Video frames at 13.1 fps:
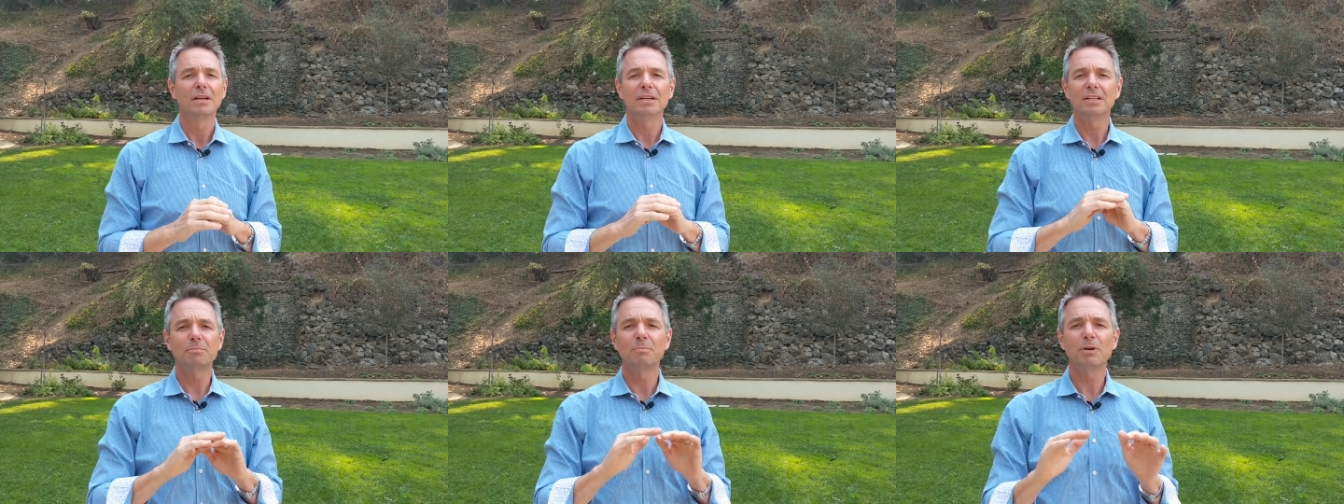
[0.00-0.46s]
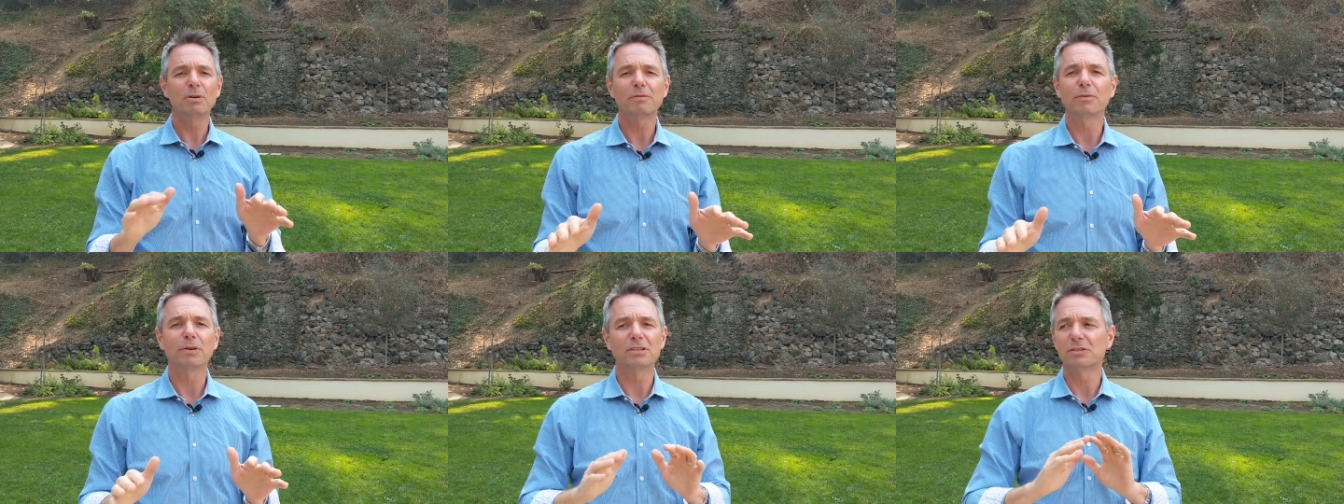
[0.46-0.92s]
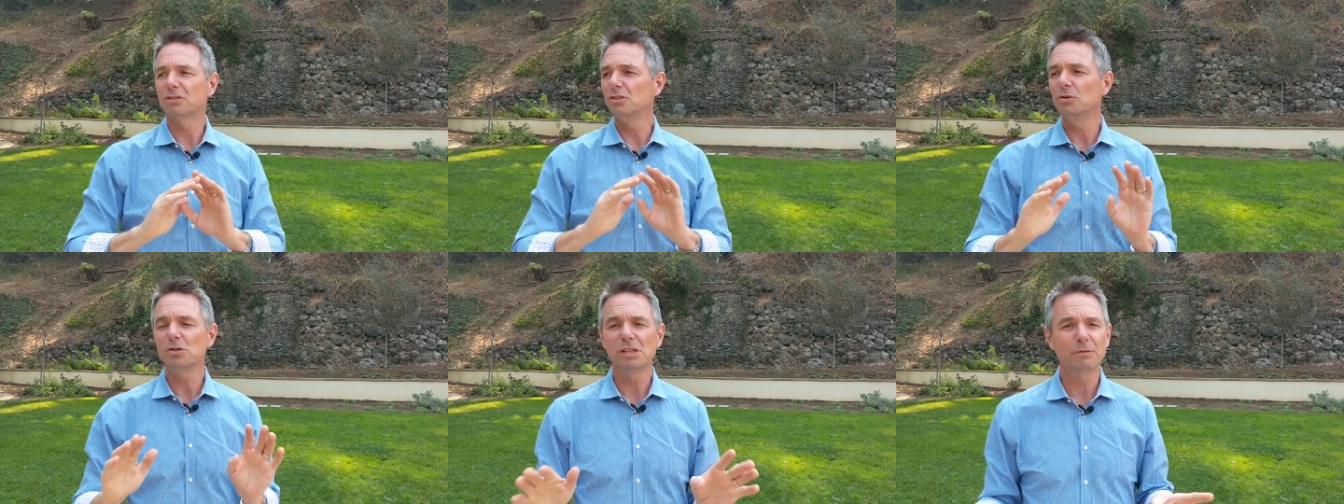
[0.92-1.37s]
It's beautiful. It's
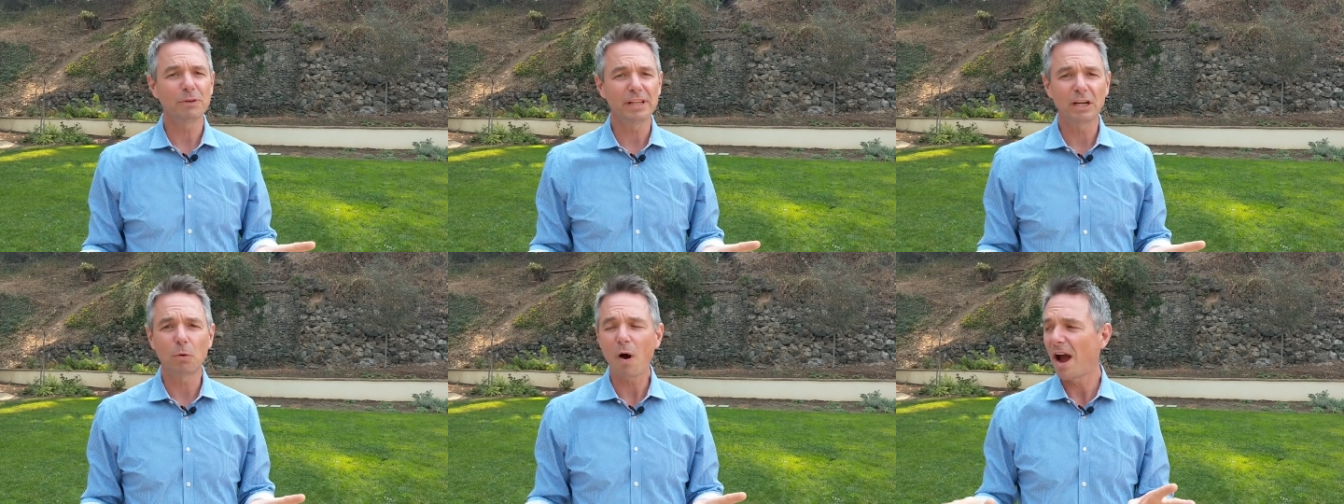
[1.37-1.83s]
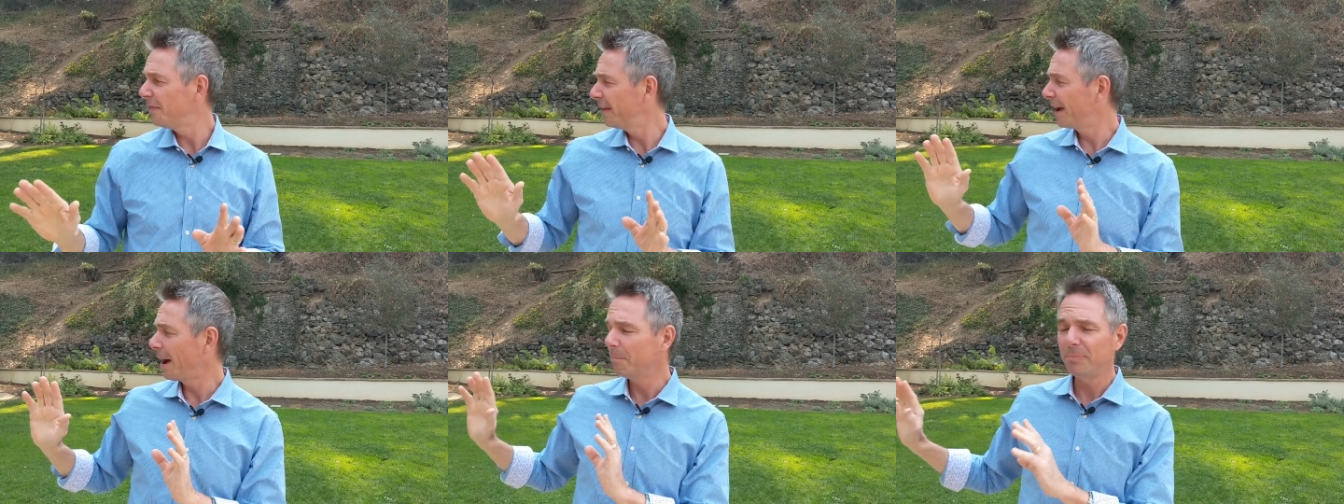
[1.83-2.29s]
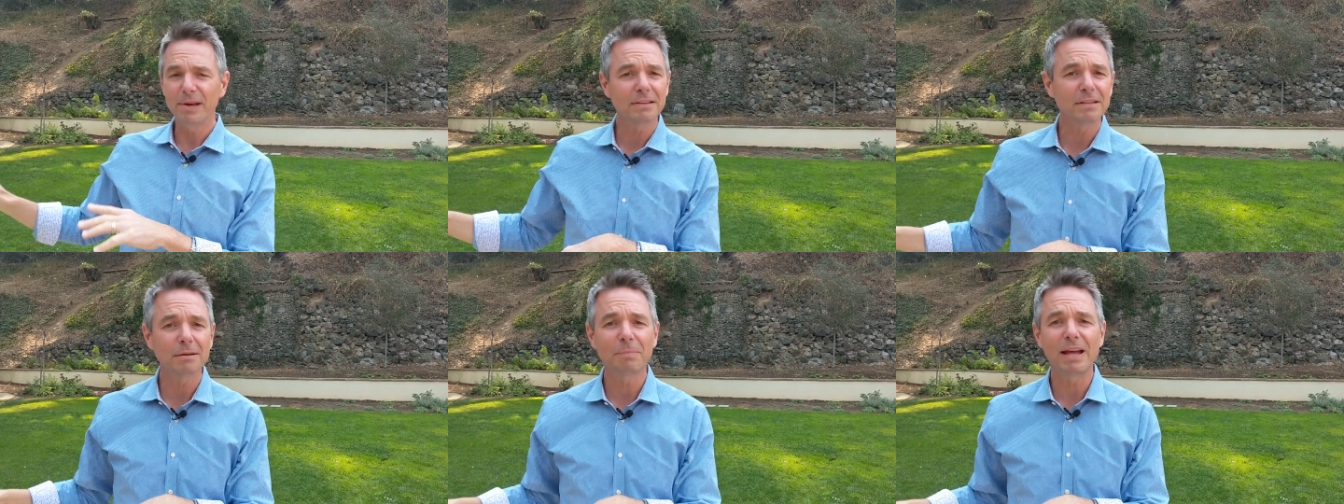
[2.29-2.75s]
usually really quiet. They got
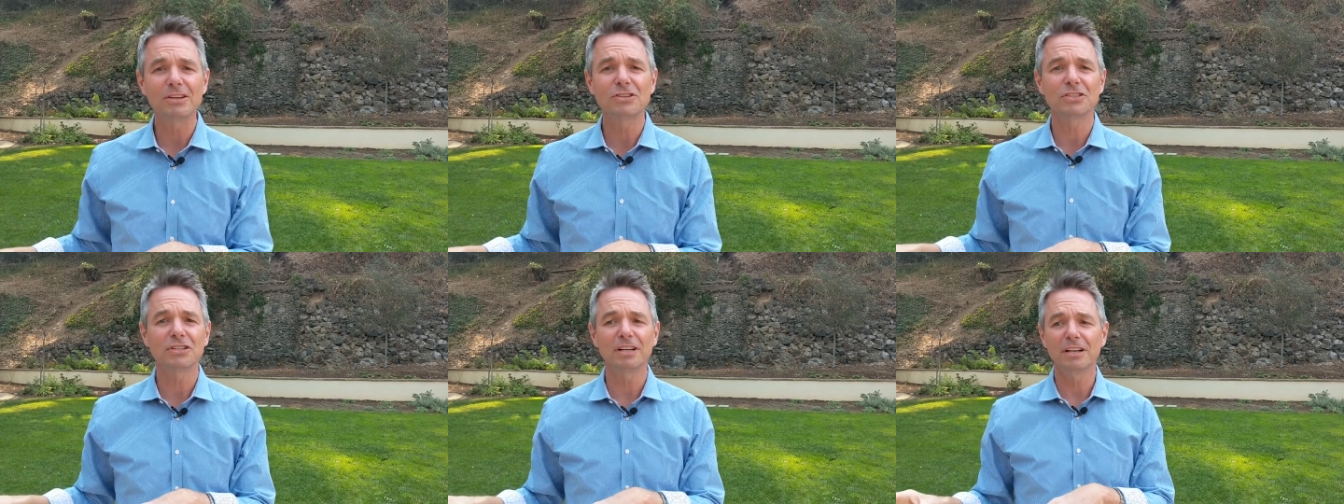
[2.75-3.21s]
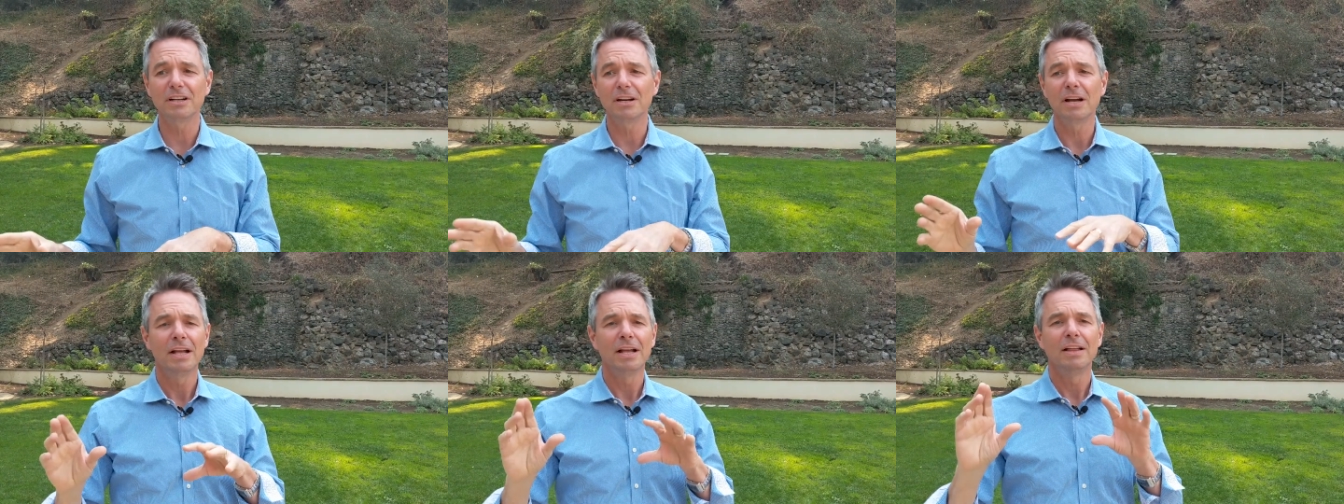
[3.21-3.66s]
picnic benches here.